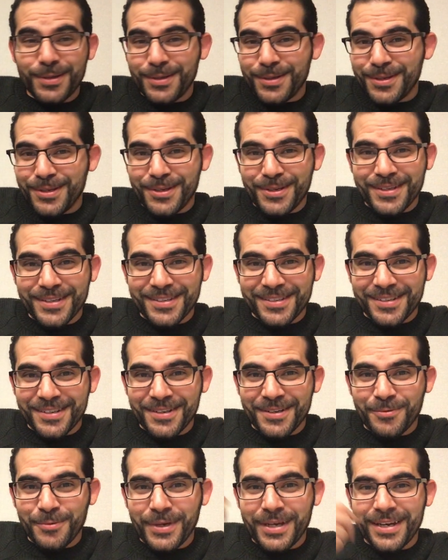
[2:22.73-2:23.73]
We
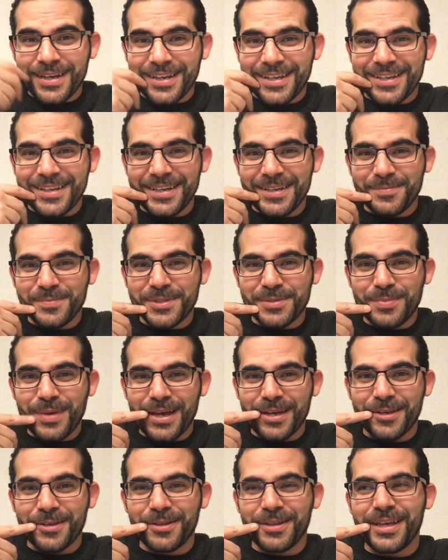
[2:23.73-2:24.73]
can keep
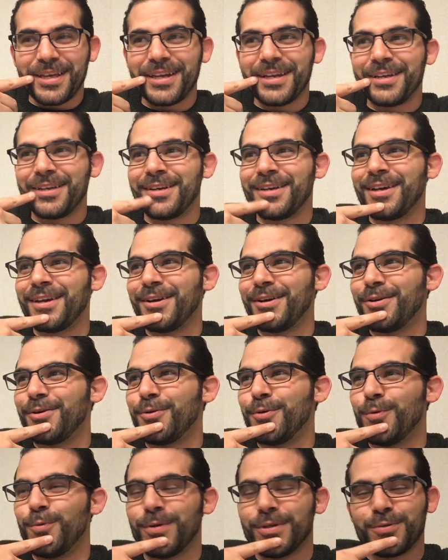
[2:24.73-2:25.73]
speculating
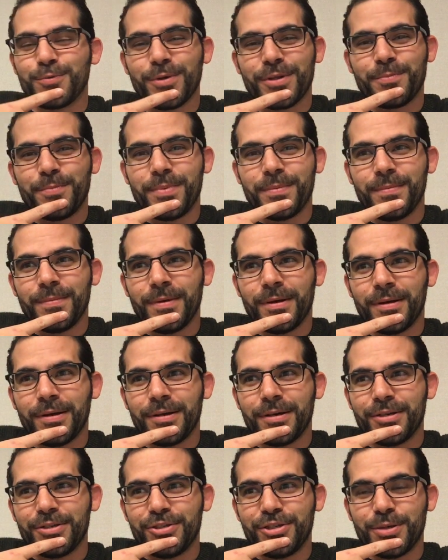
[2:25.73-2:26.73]
who was with
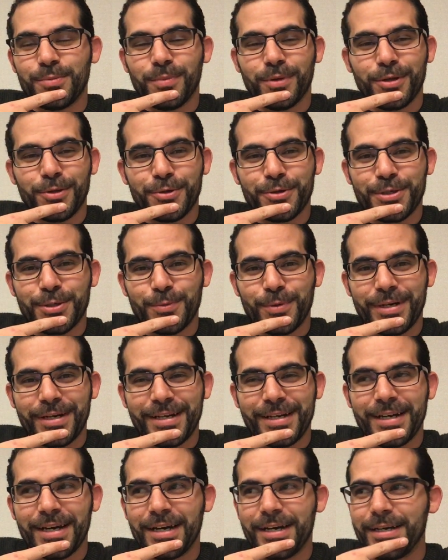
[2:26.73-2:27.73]
Jim Belushi when
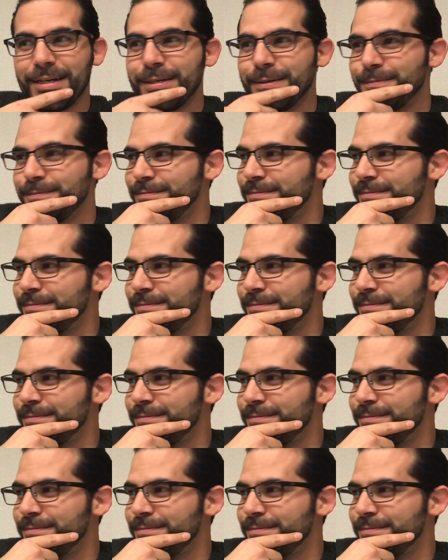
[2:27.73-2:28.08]
he died,